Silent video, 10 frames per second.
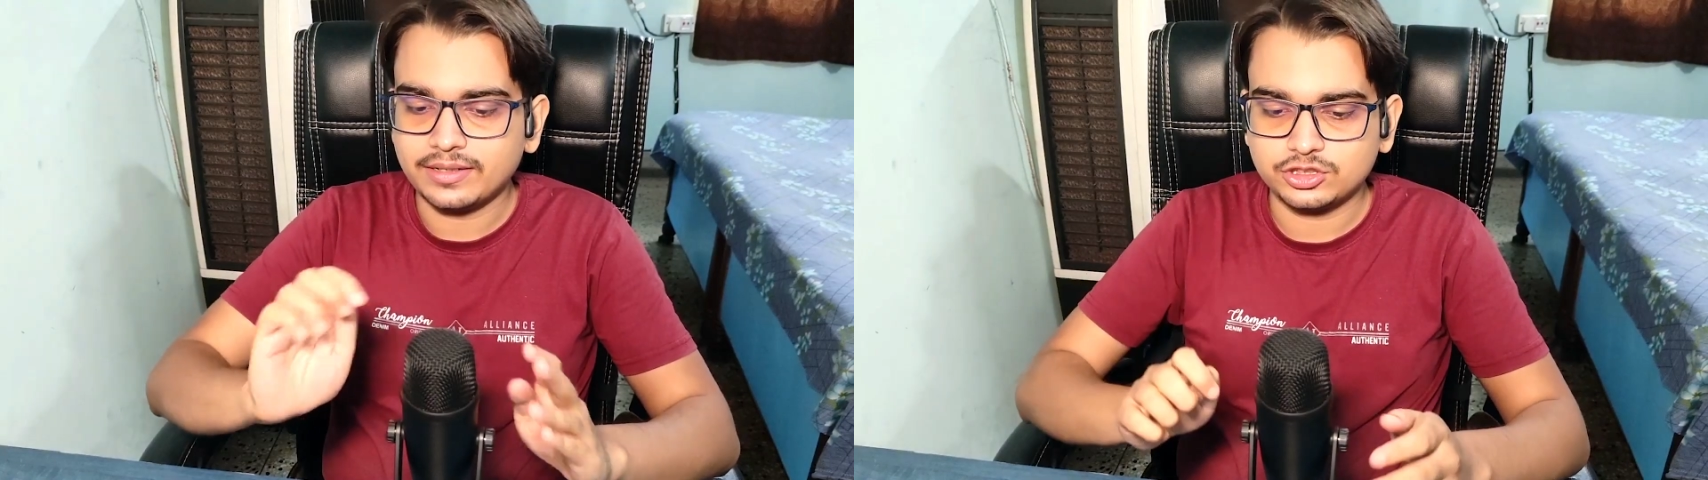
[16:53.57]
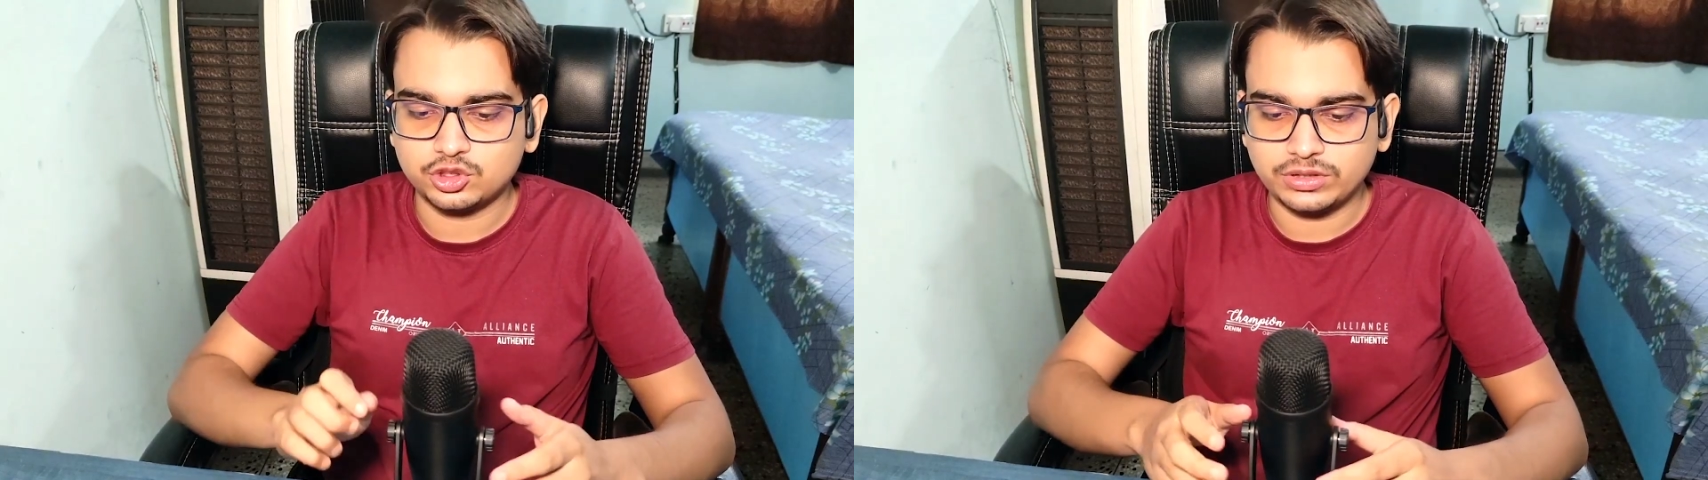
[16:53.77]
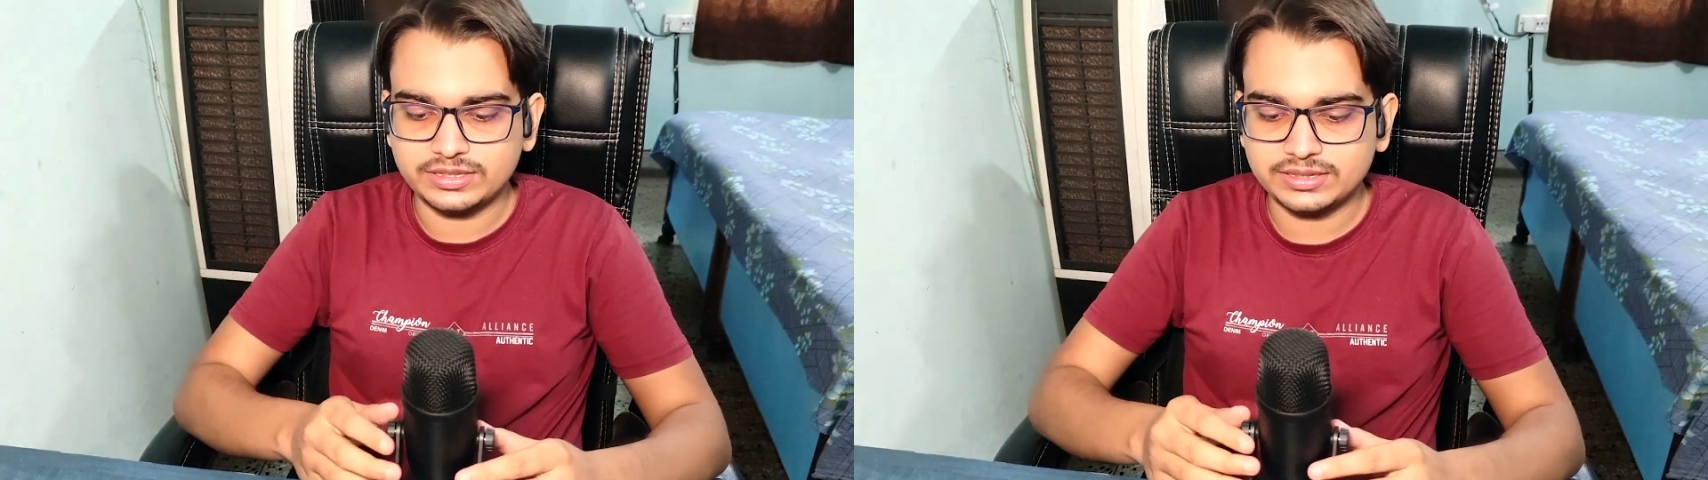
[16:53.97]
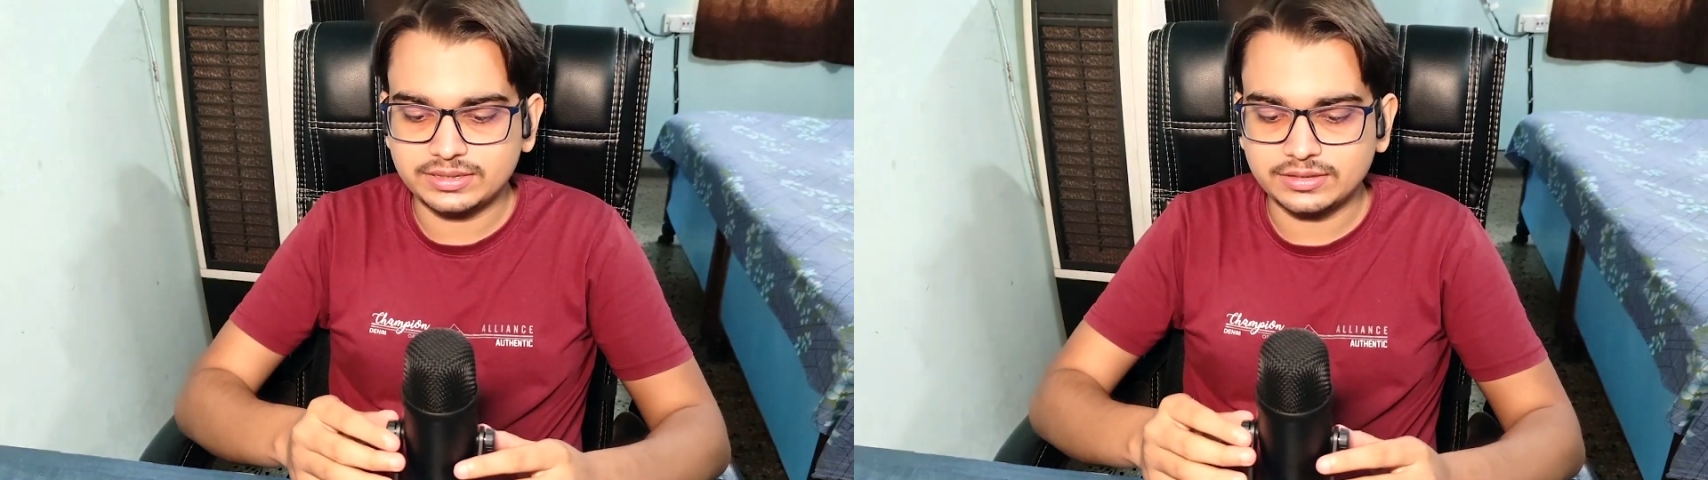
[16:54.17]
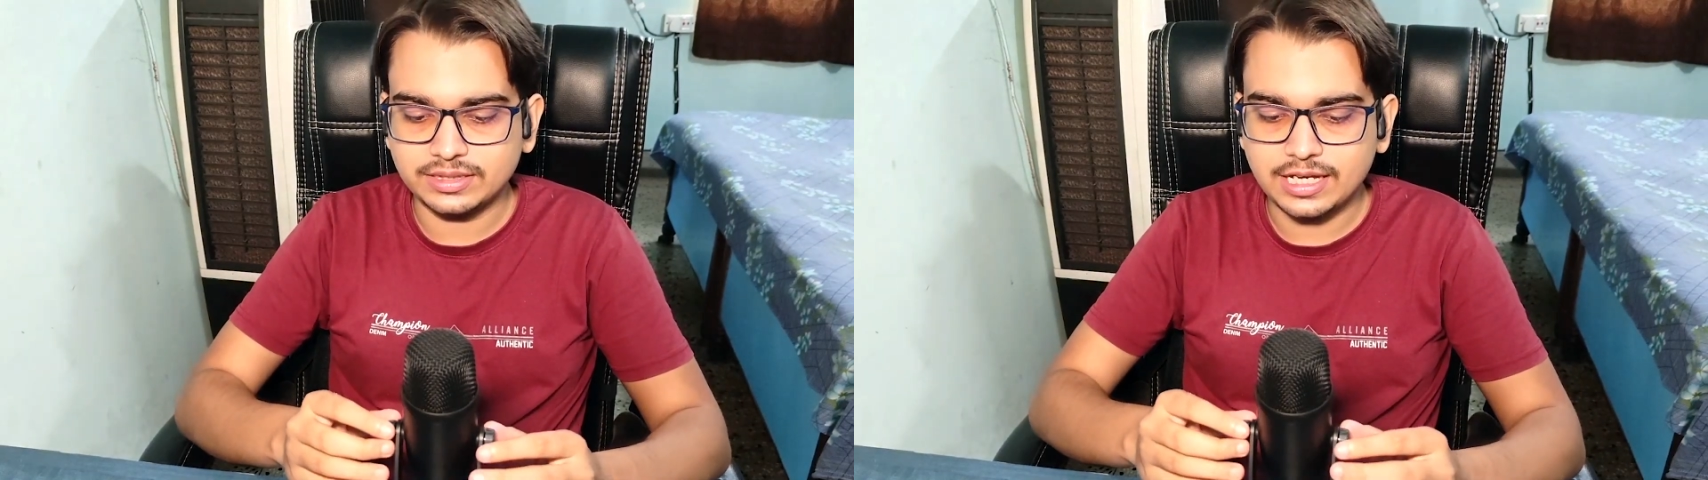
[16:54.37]
So this is
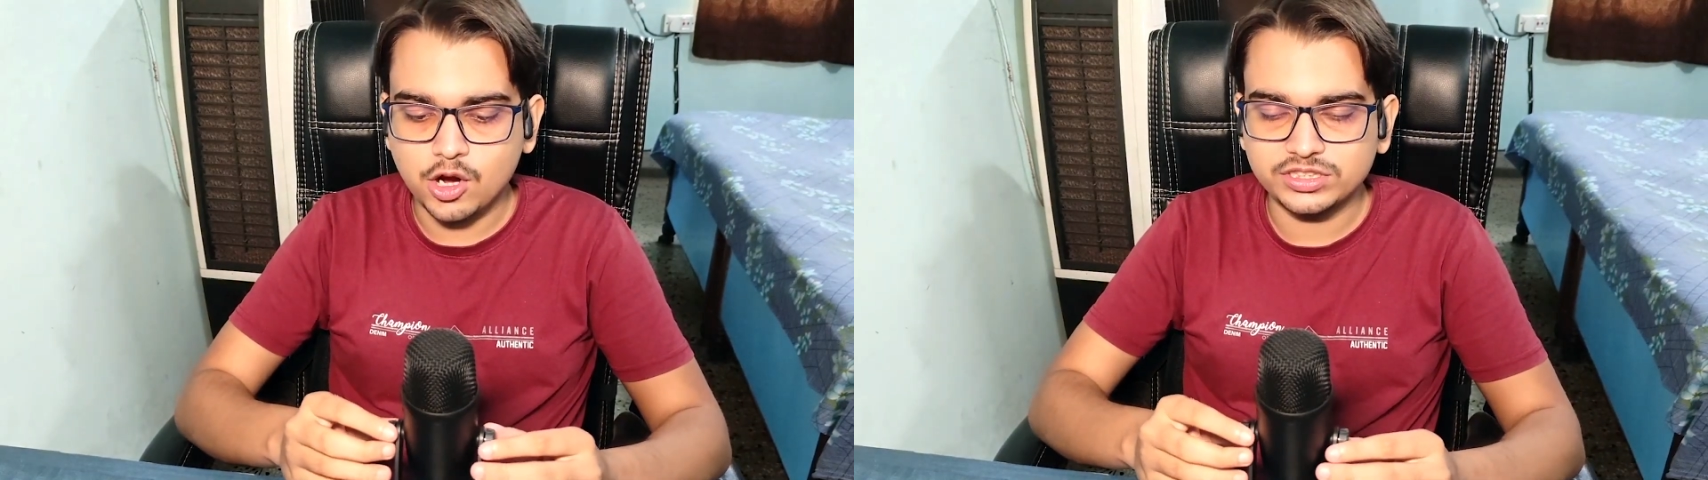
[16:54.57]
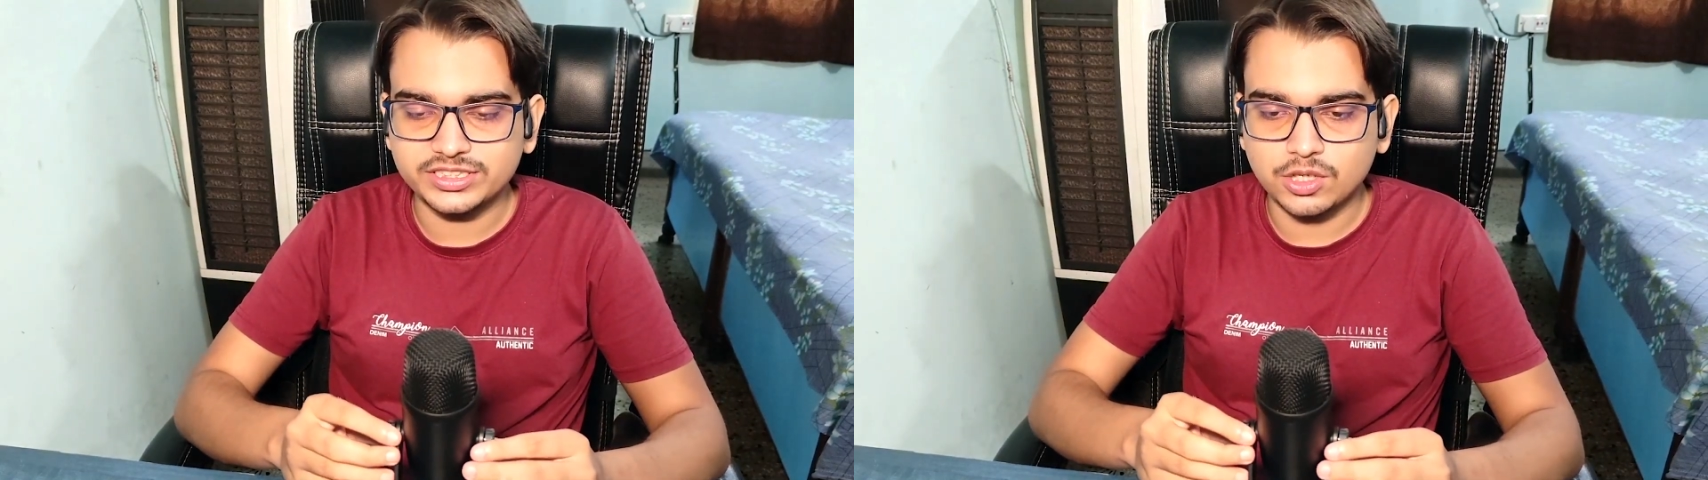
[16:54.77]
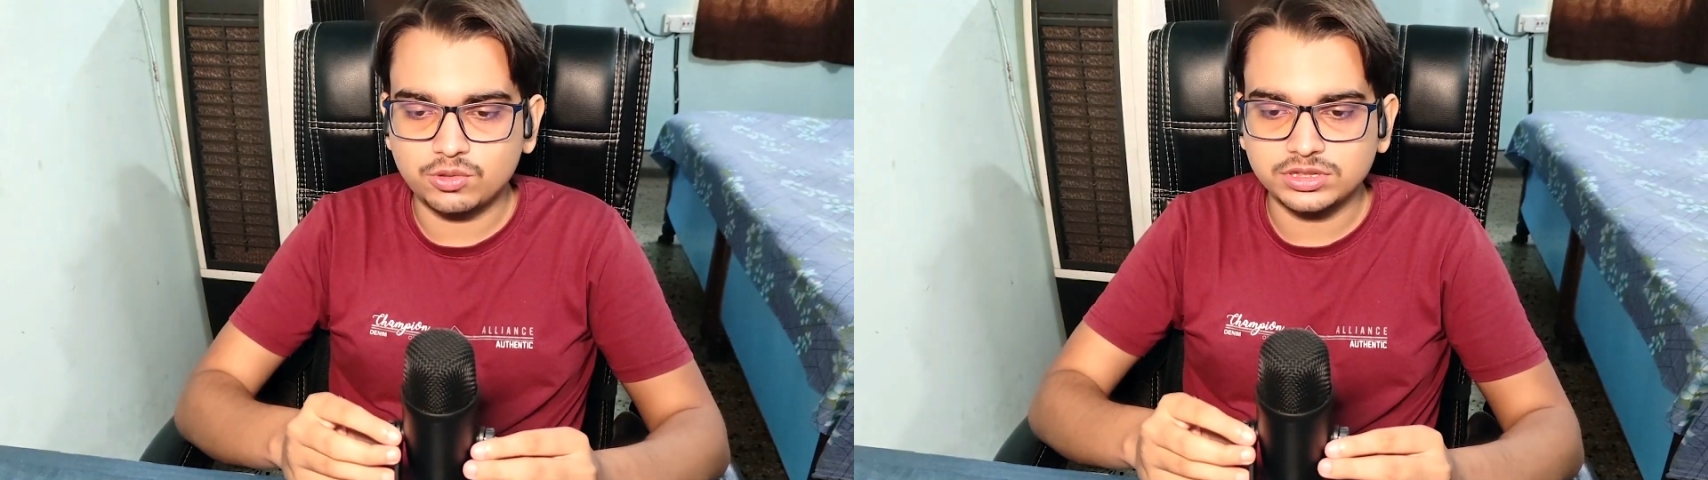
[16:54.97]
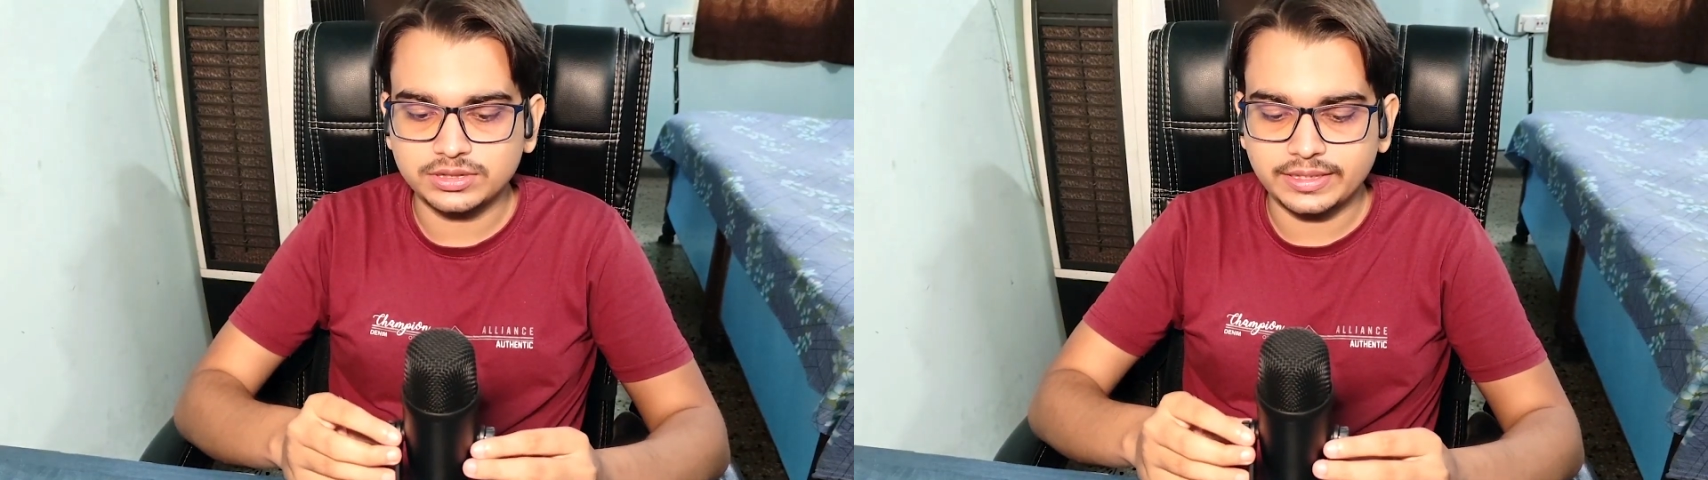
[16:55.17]
the how it sounds